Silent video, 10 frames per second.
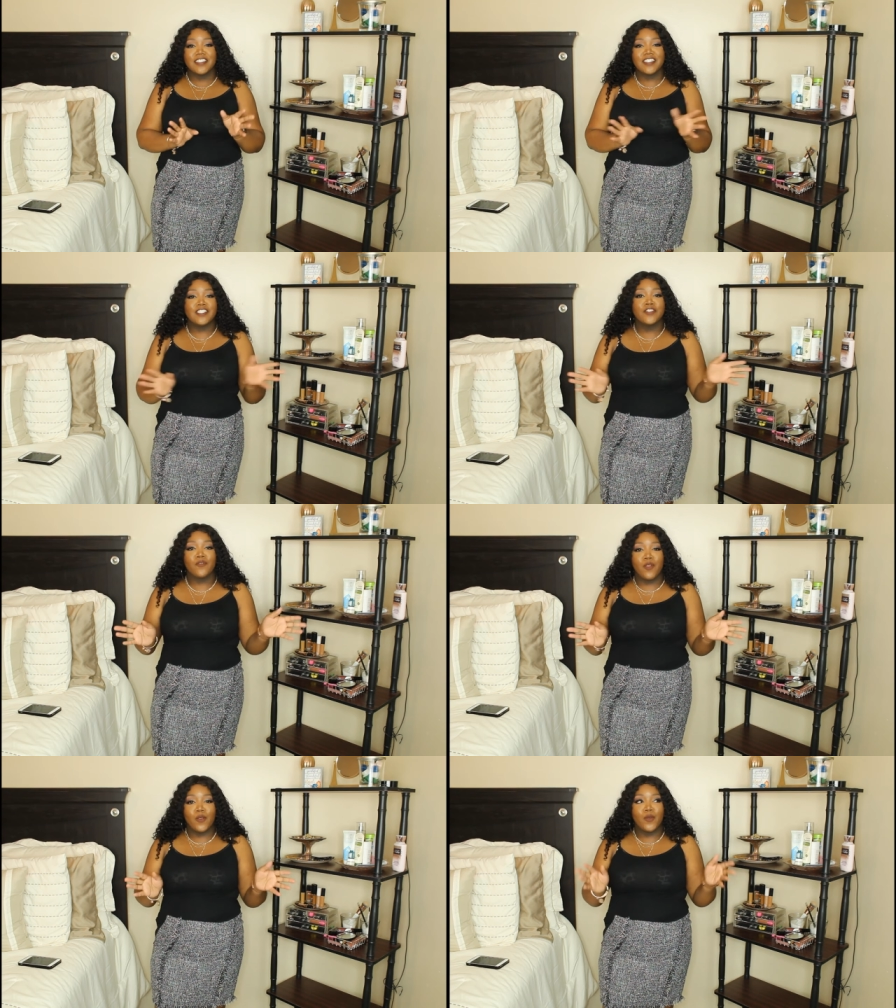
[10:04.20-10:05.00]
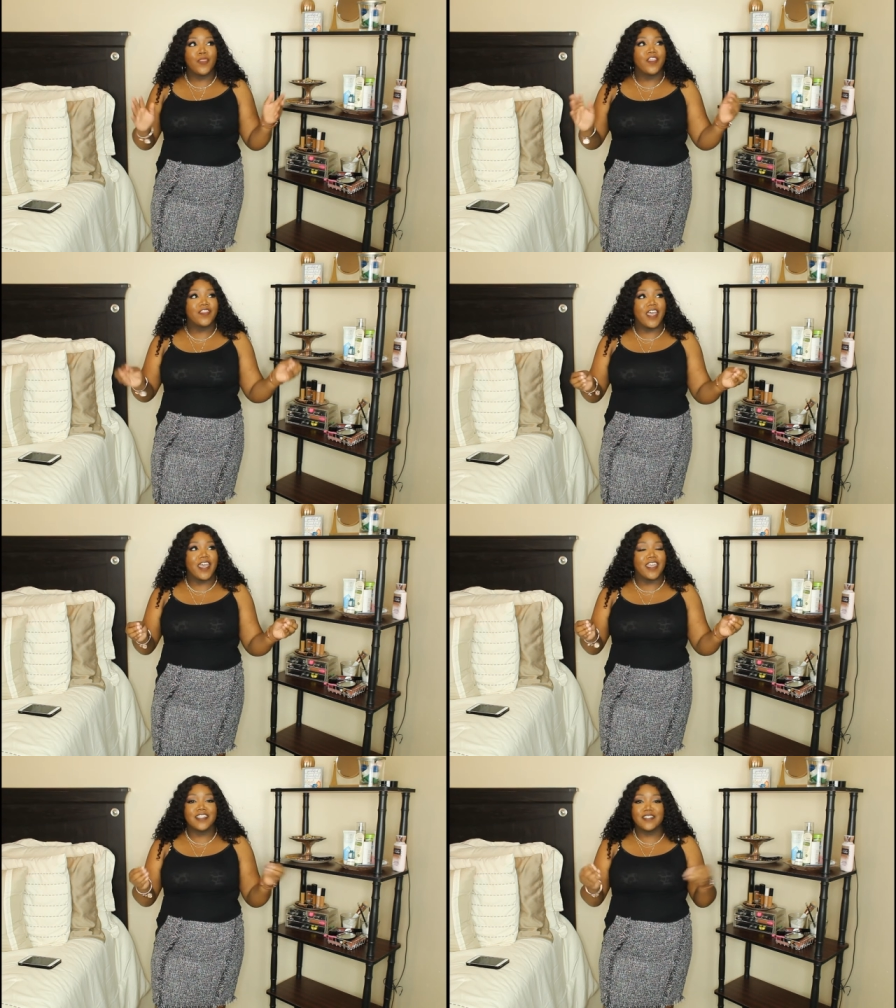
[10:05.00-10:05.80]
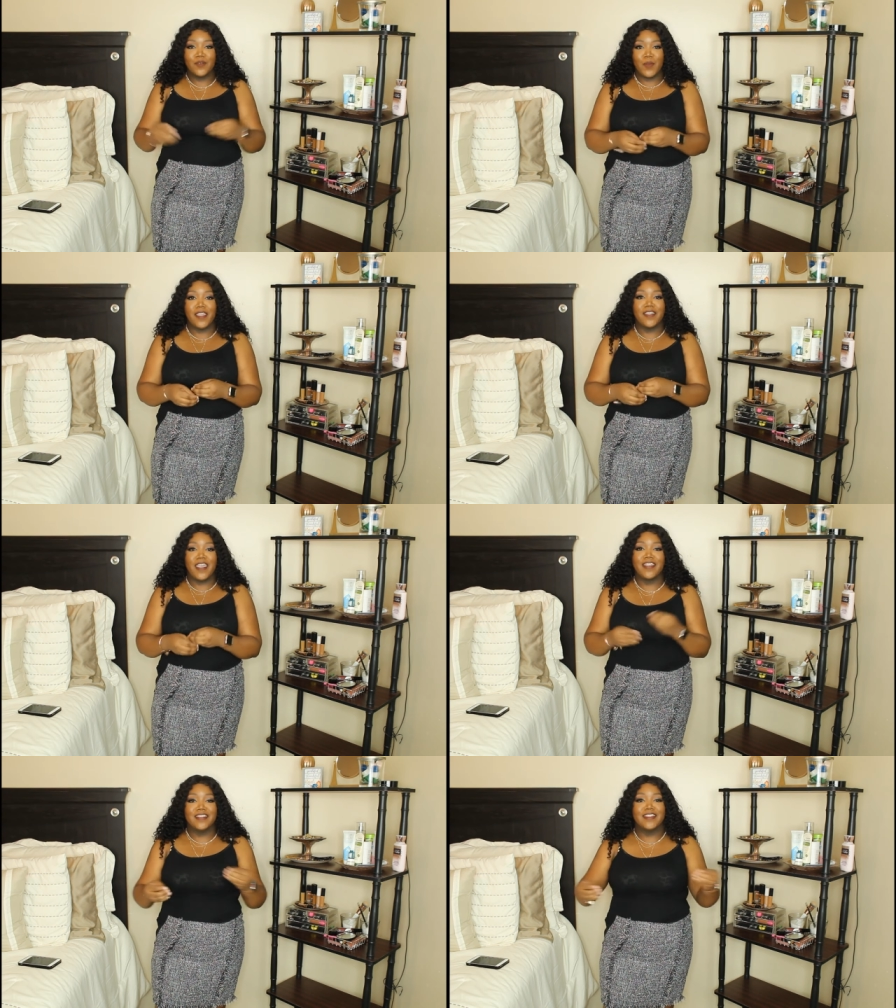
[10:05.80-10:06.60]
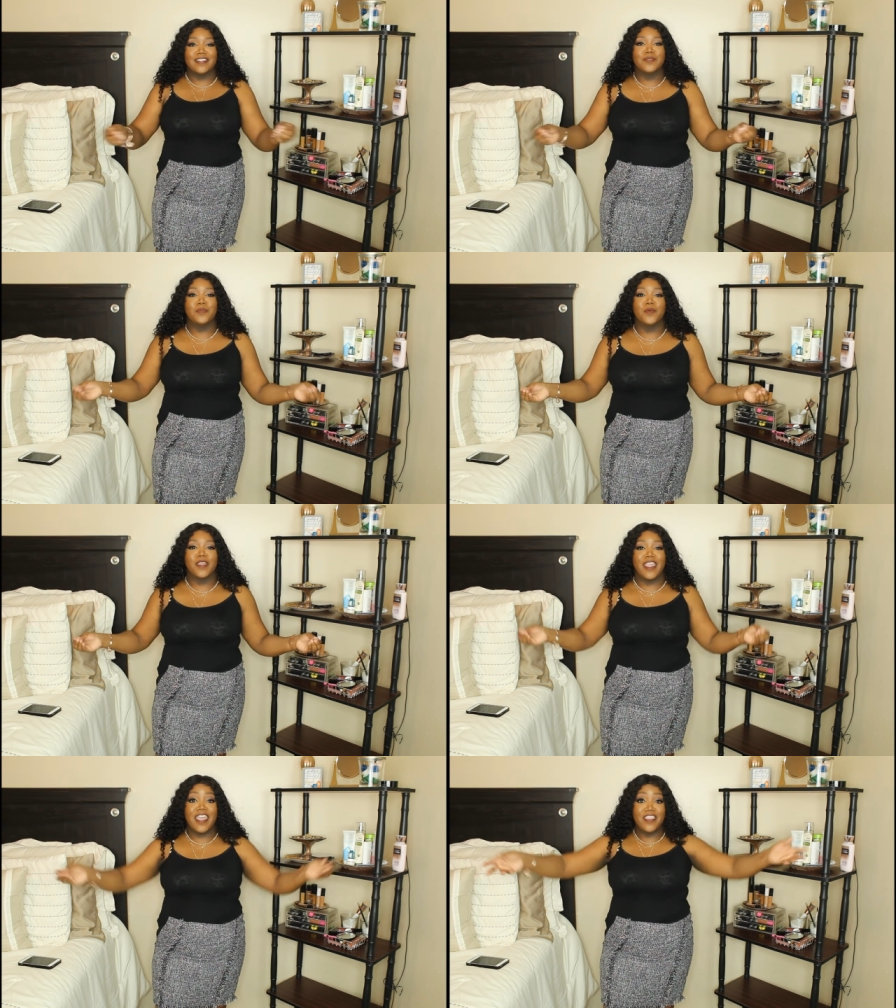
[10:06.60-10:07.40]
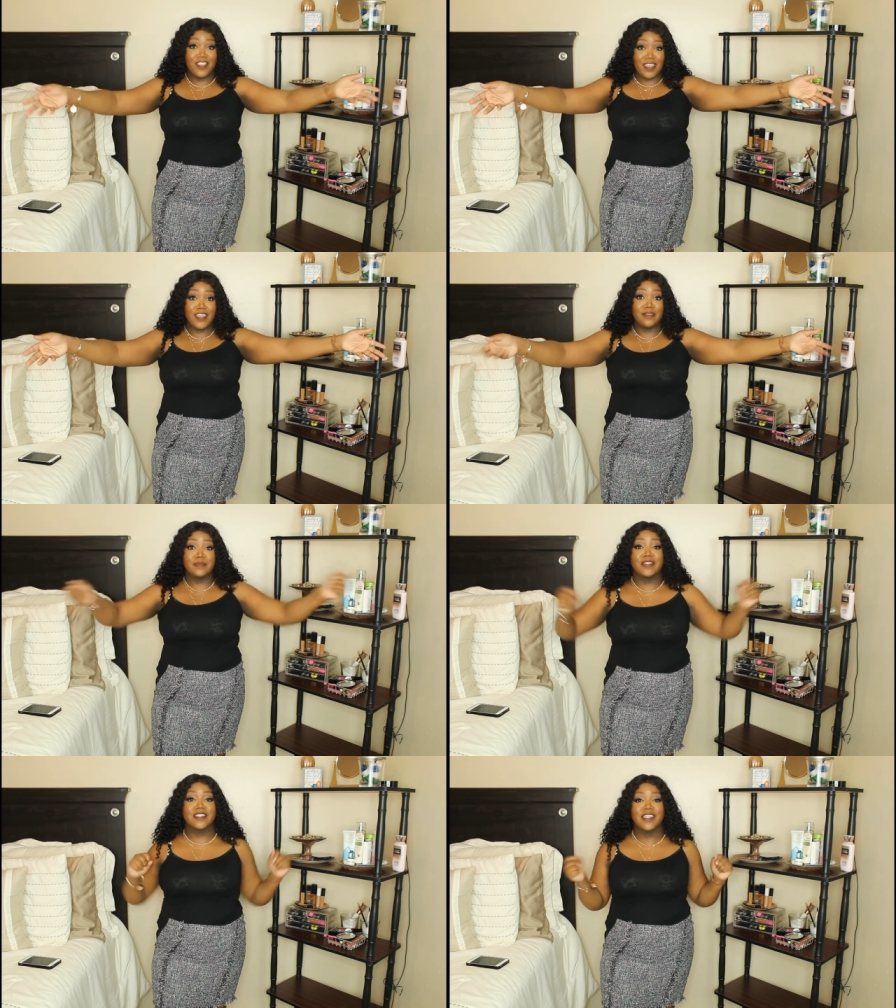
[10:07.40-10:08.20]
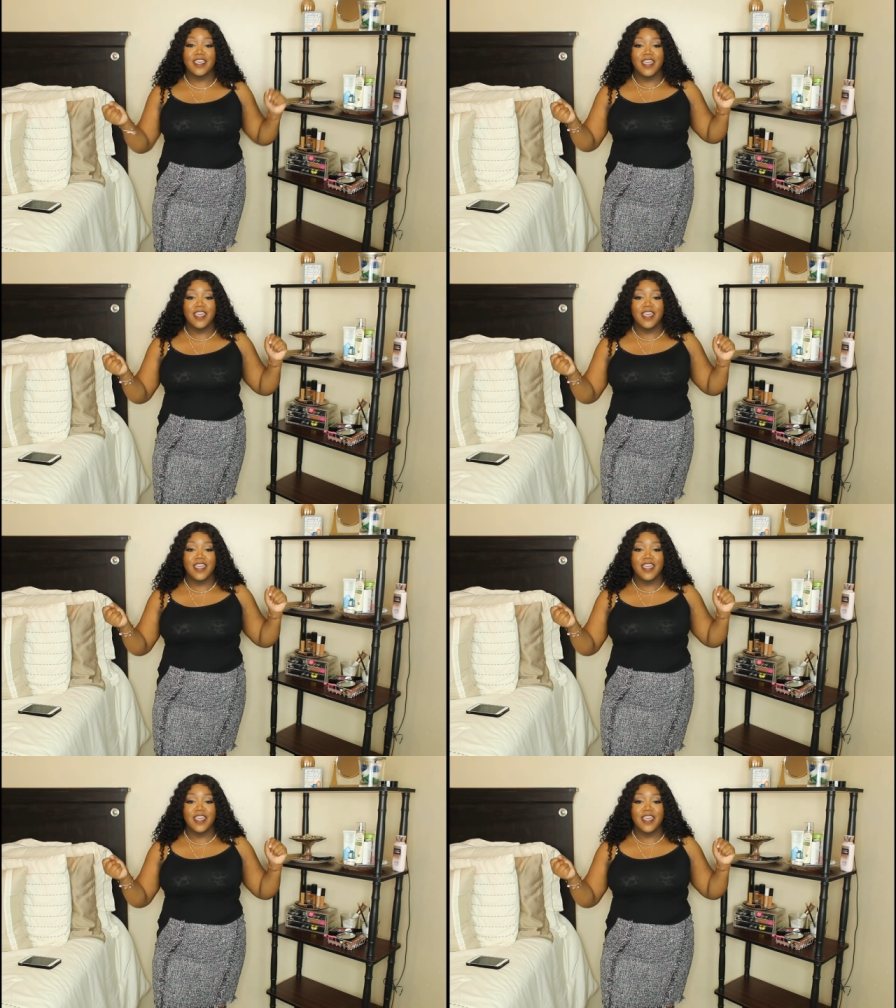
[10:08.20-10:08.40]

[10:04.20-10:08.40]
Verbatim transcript: Just throw the thighs away at this point, and the hips.